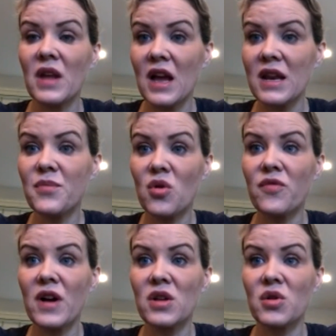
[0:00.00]
Any
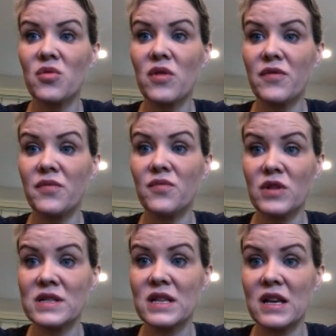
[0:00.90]
profile you
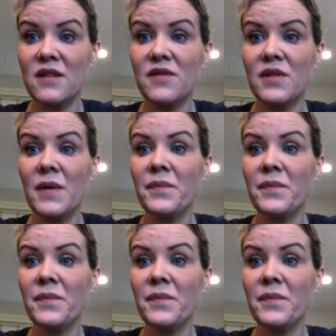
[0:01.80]
receive,